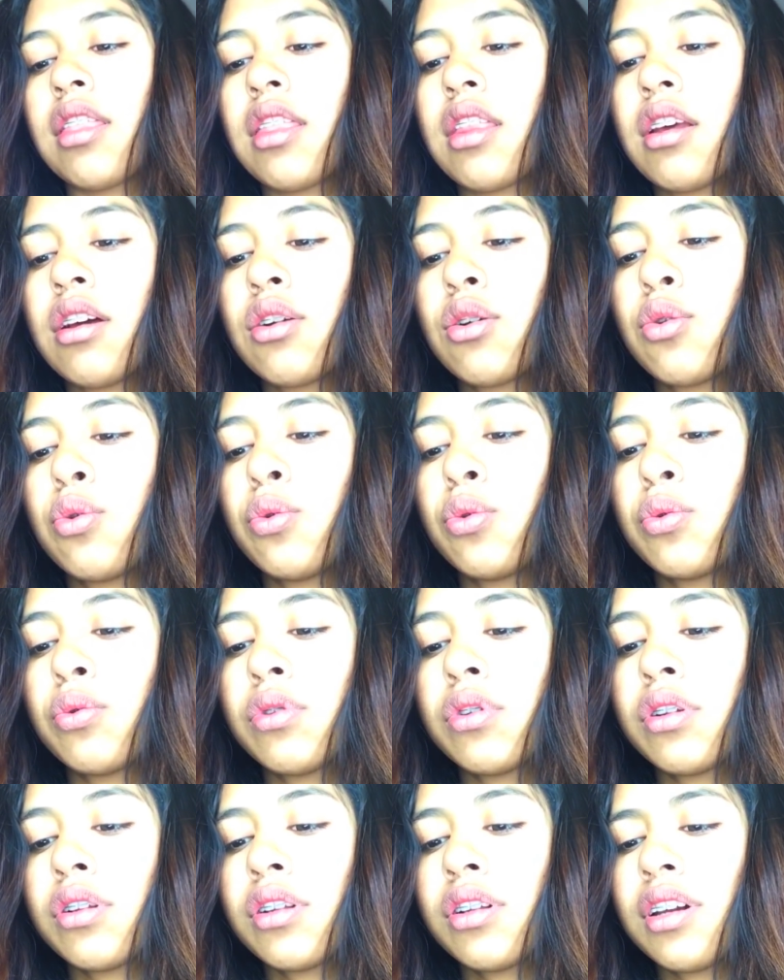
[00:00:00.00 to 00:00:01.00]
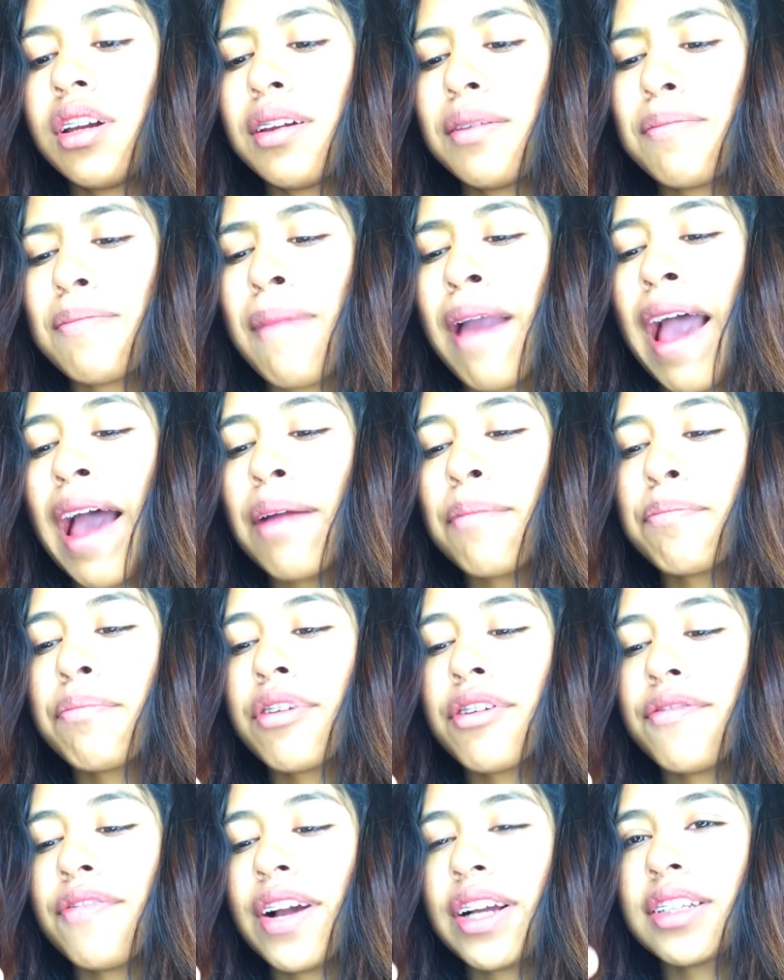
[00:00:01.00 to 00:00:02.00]
the cooling matte
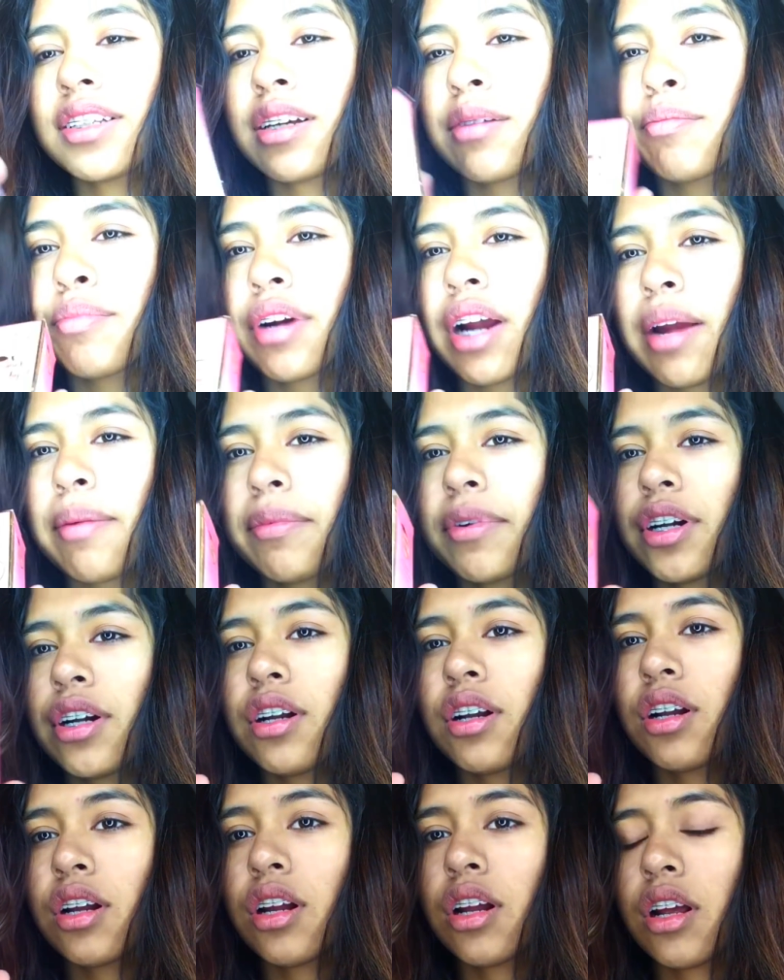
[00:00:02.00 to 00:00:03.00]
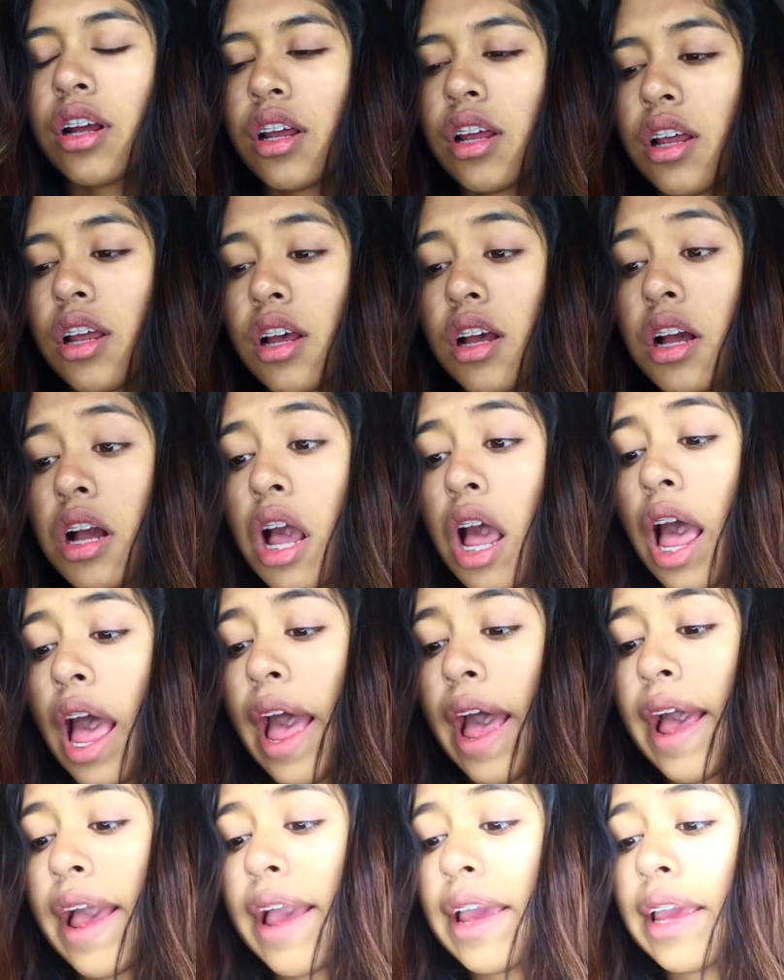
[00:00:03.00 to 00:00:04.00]
perfecting primer.
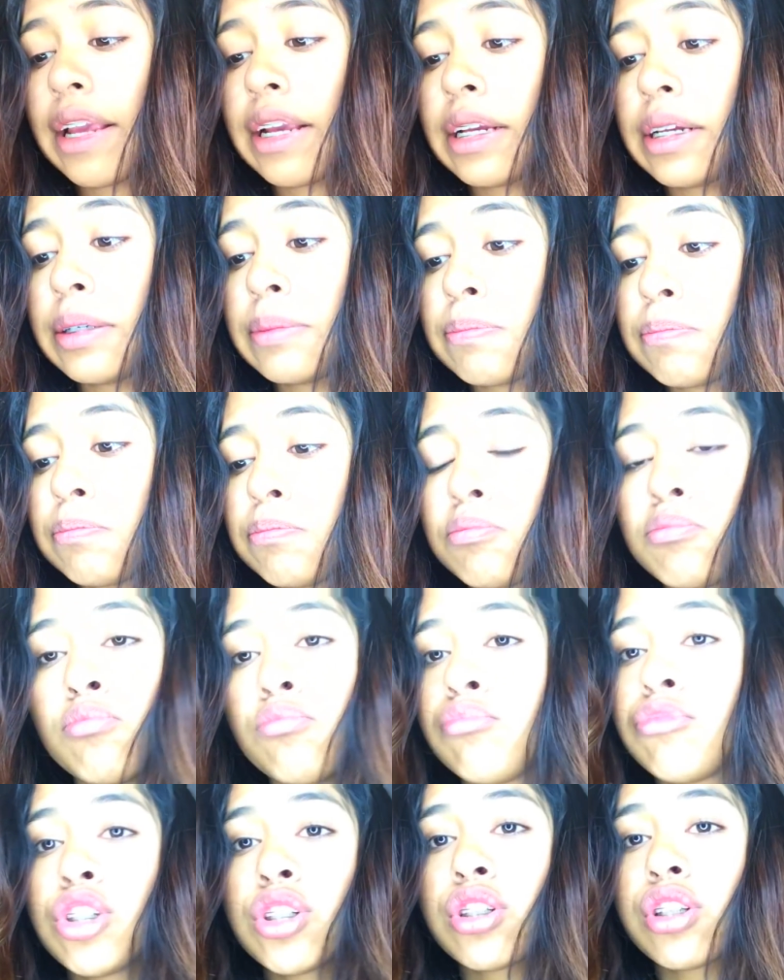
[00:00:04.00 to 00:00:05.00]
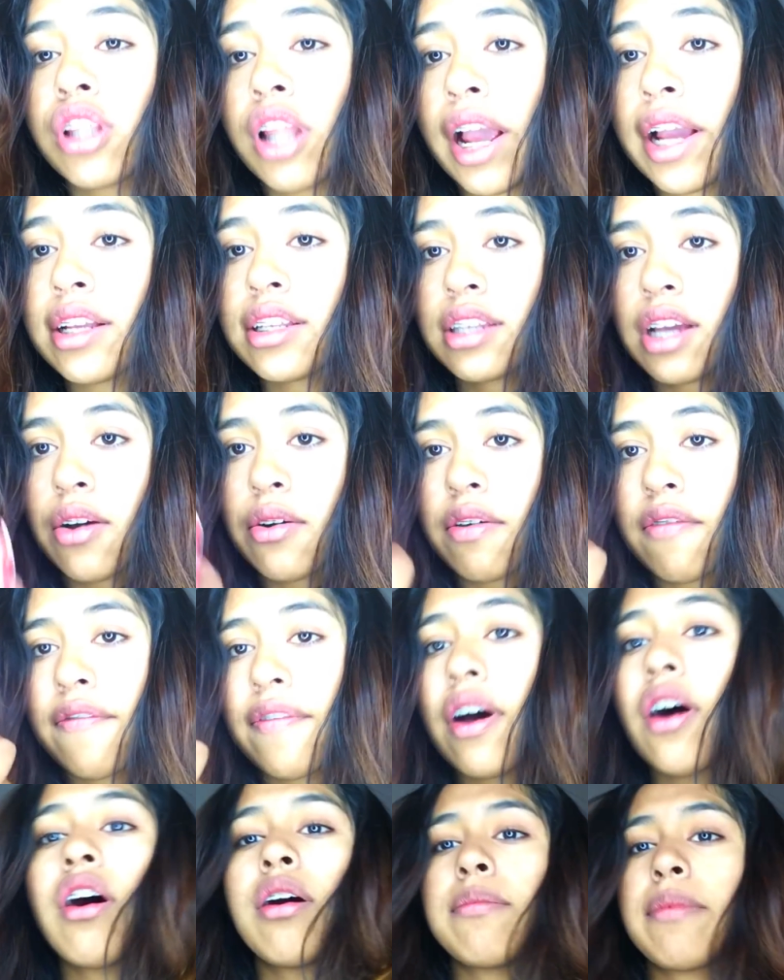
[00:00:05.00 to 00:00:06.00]
I just liked how it
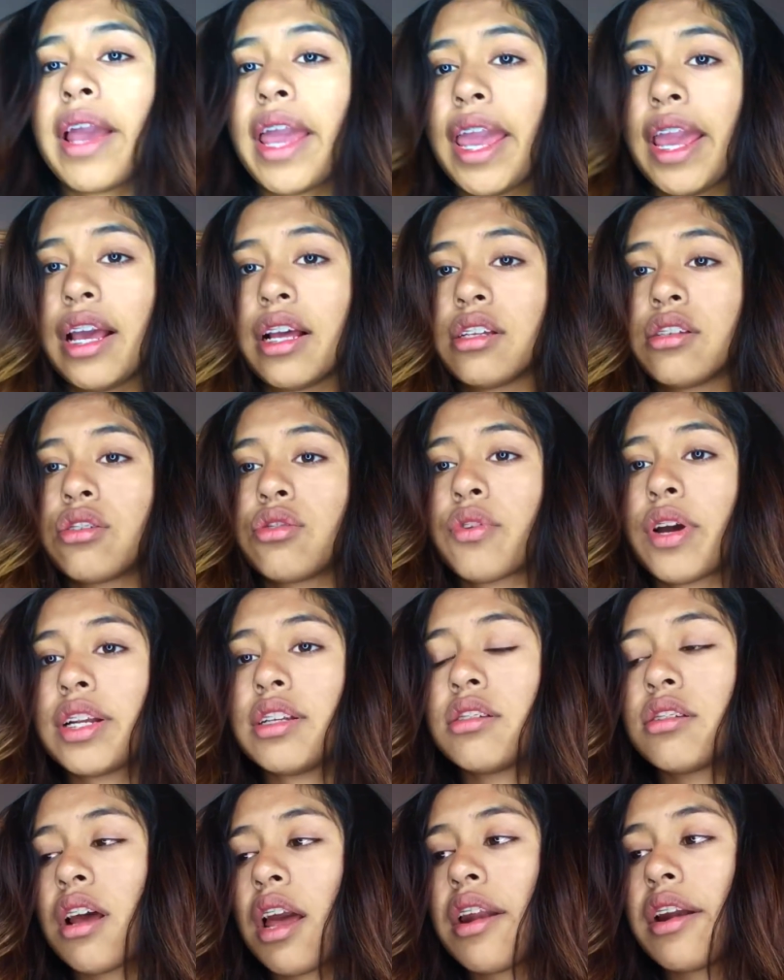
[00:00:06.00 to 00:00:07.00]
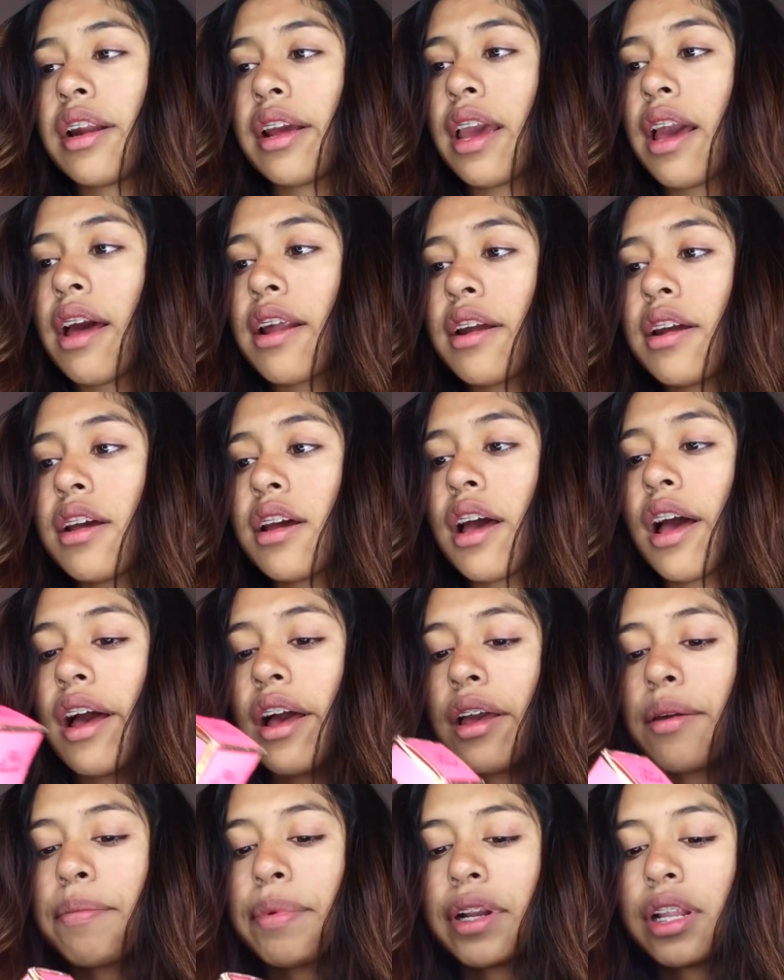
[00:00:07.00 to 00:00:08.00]
felt on my hand, so I decided to get it.
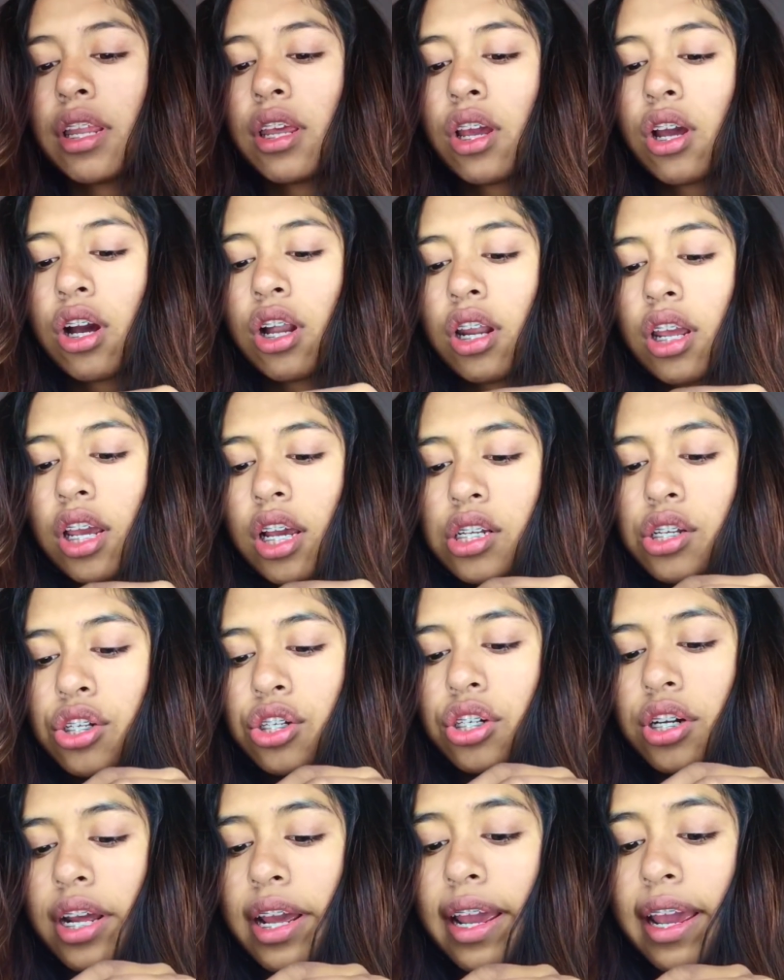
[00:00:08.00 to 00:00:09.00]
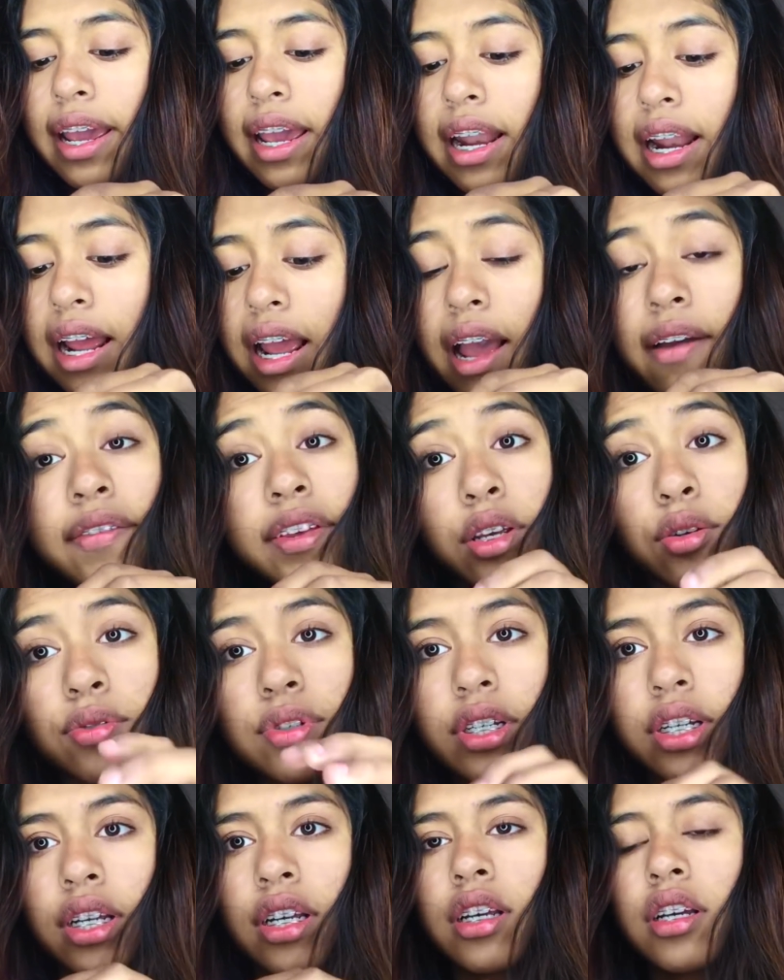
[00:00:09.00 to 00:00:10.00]
I barely got it yesterday and I haven't
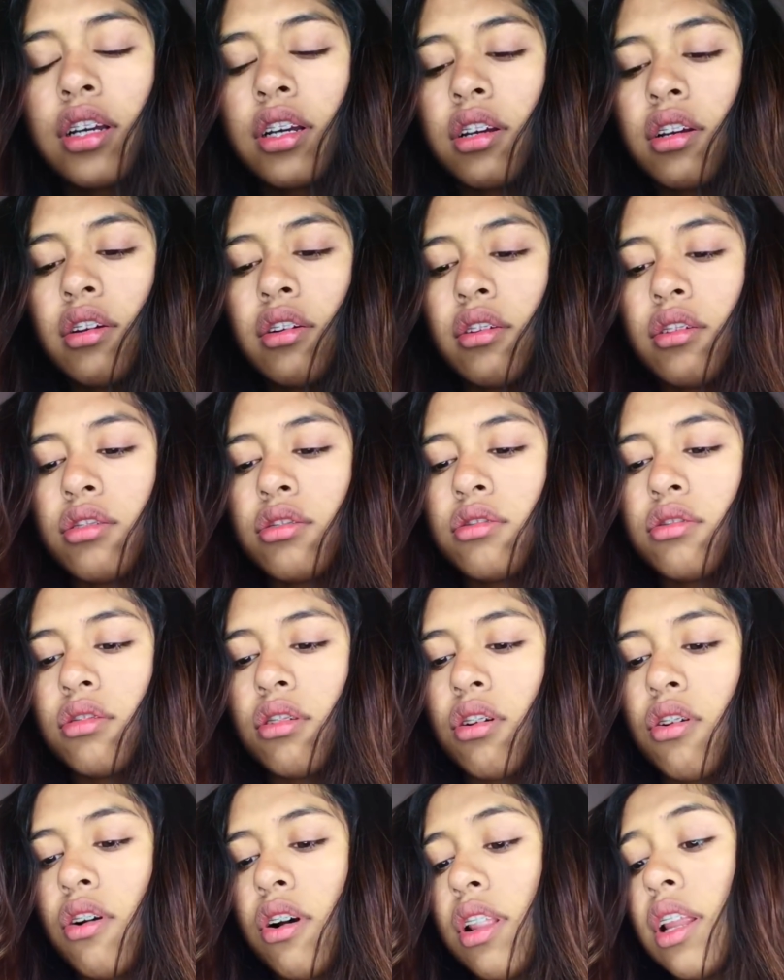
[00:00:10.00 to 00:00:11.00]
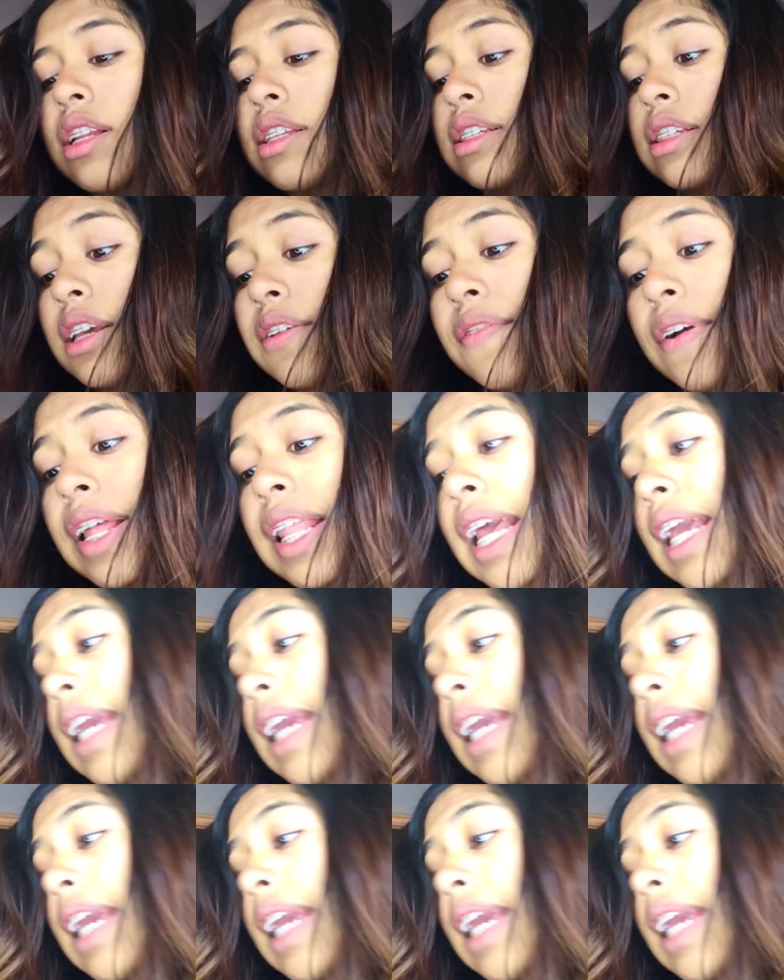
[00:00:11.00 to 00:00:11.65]
used it, so let's see if I